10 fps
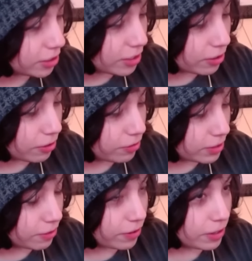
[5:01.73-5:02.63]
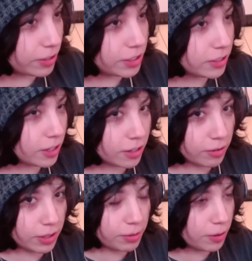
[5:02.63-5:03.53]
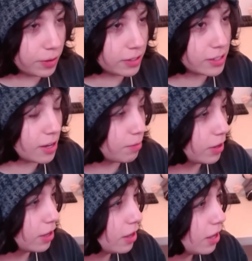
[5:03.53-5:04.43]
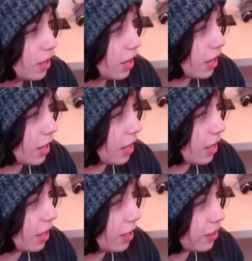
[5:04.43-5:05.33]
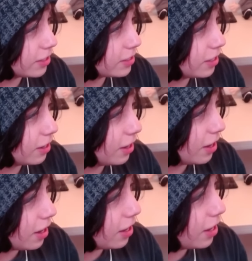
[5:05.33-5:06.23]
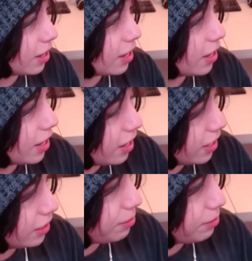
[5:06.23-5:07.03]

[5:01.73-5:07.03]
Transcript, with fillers: actually don't know if this is a federation document. Let me open this up. Uh the uh